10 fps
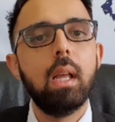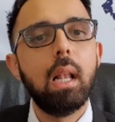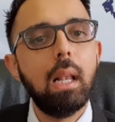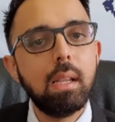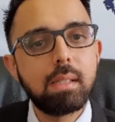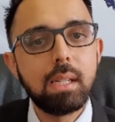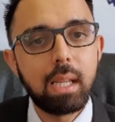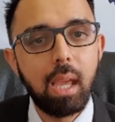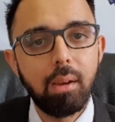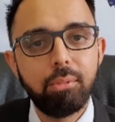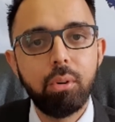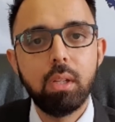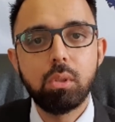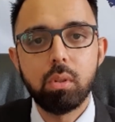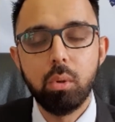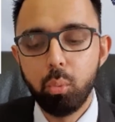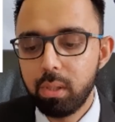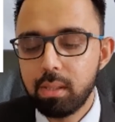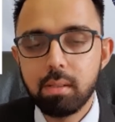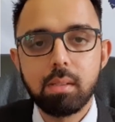Listen carefully to the
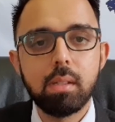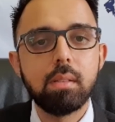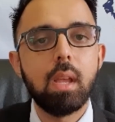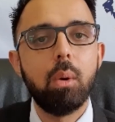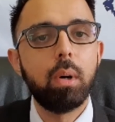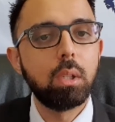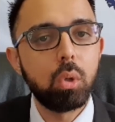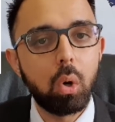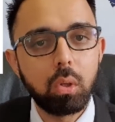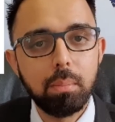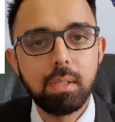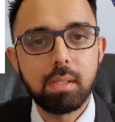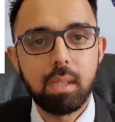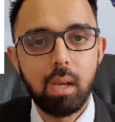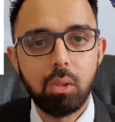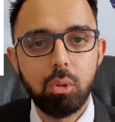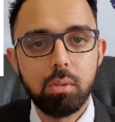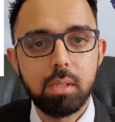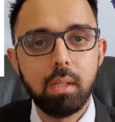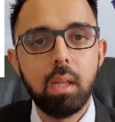witnesses and what documents they are
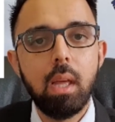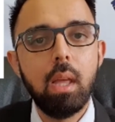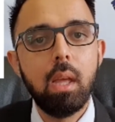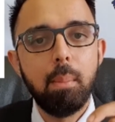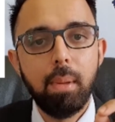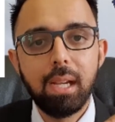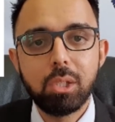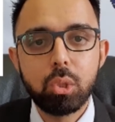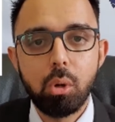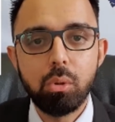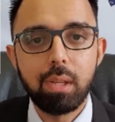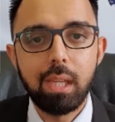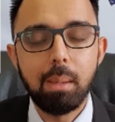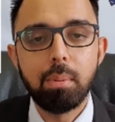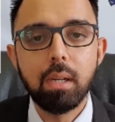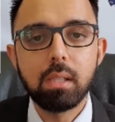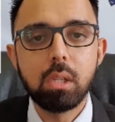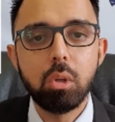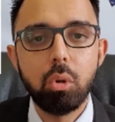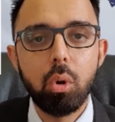using. Make sure you keep
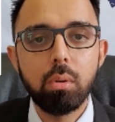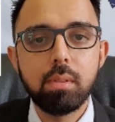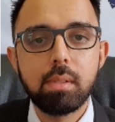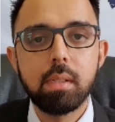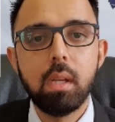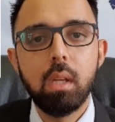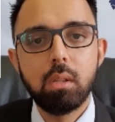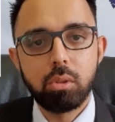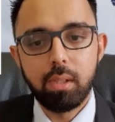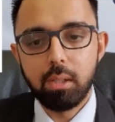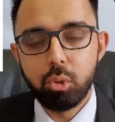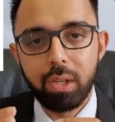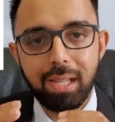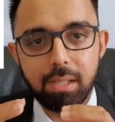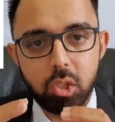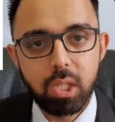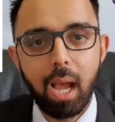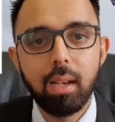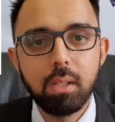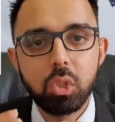written notes so that you can
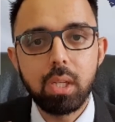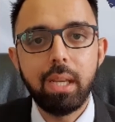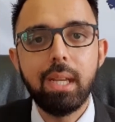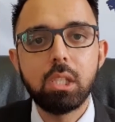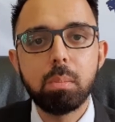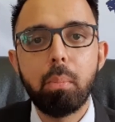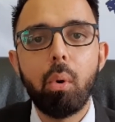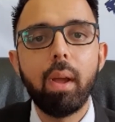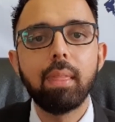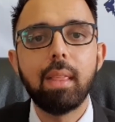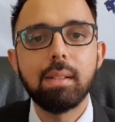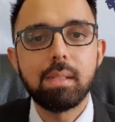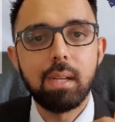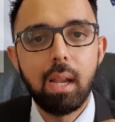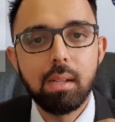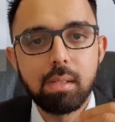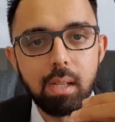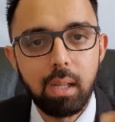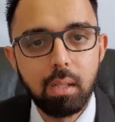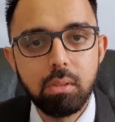challenge each point that's raised
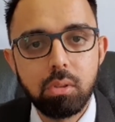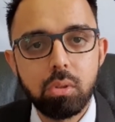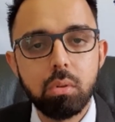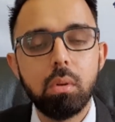against you.